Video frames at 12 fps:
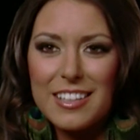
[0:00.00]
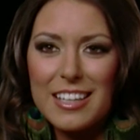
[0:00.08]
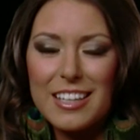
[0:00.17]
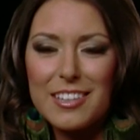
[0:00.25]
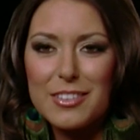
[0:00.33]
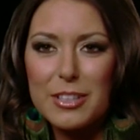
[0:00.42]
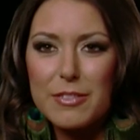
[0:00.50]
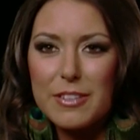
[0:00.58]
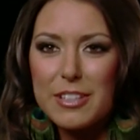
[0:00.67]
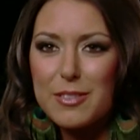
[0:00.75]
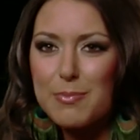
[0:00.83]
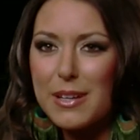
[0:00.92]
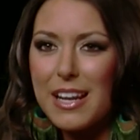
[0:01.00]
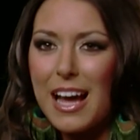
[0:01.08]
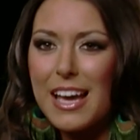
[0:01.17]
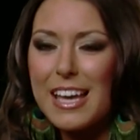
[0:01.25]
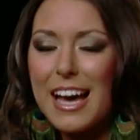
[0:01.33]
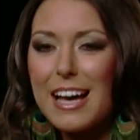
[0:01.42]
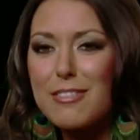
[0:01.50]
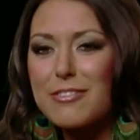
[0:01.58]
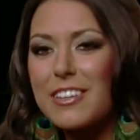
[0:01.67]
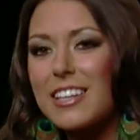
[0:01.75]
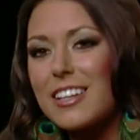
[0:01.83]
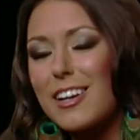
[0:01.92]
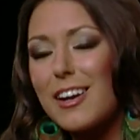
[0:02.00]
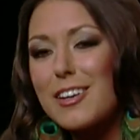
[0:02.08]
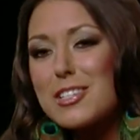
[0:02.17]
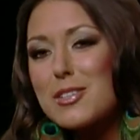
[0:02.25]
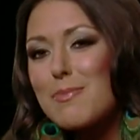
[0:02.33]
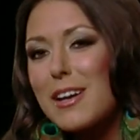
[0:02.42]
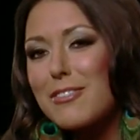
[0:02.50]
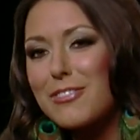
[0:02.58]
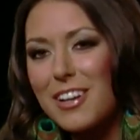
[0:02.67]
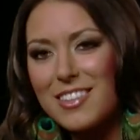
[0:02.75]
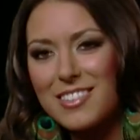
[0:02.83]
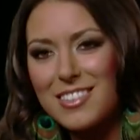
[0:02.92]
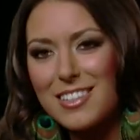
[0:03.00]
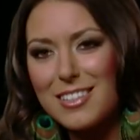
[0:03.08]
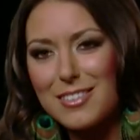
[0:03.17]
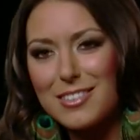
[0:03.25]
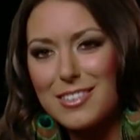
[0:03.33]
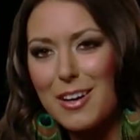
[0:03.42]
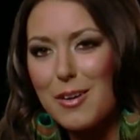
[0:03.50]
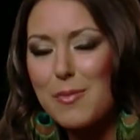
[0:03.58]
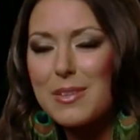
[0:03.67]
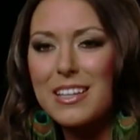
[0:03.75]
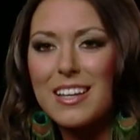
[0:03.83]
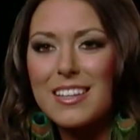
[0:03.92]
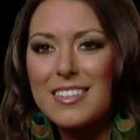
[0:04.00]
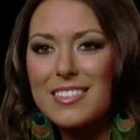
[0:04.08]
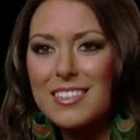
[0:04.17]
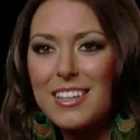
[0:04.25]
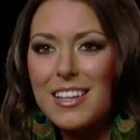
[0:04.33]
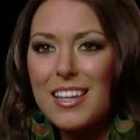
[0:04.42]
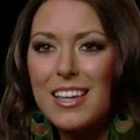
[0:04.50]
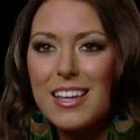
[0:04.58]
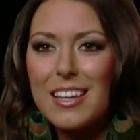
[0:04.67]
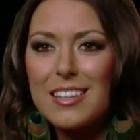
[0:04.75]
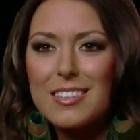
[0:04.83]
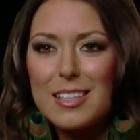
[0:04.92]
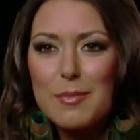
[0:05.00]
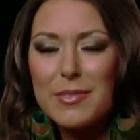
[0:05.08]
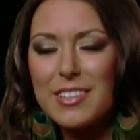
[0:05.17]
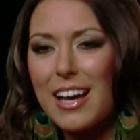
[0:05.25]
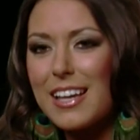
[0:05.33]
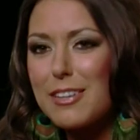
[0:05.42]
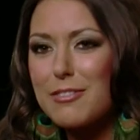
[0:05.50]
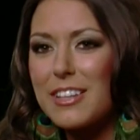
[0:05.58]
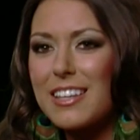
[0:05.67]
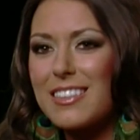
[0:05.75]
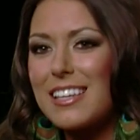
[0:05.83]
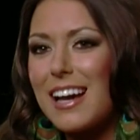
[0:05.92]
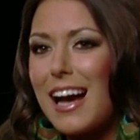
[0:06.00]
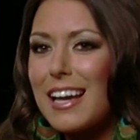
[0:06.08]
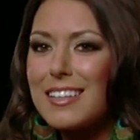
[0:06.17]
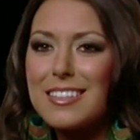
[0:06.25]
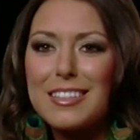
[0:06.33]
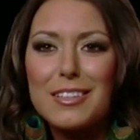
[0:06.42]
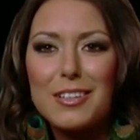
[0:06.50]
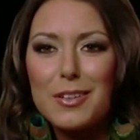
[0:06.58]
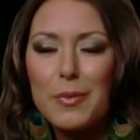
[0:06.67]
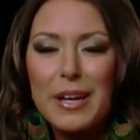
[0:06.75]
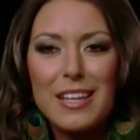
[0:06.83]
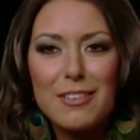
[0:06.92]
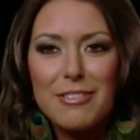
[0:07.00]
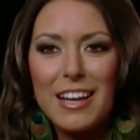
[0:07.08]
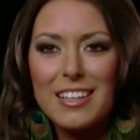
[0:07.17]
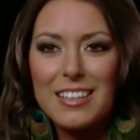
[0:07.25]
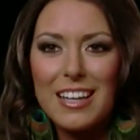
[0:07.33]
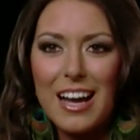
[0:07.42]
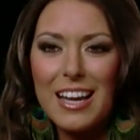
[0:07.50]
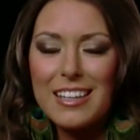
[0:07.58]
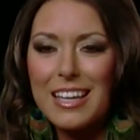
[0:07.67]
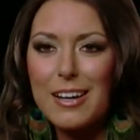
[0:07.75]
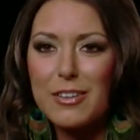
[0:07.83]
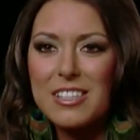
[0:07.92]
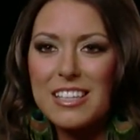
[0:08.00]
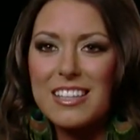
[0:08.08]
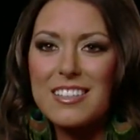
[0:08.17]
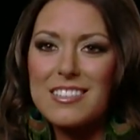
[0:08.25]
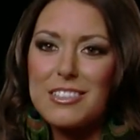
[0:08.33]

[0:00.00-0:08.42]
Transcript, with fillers: dating service, but I have encouraged my friends to do so because it seems kind of like the ideal way to find a guy nowadays.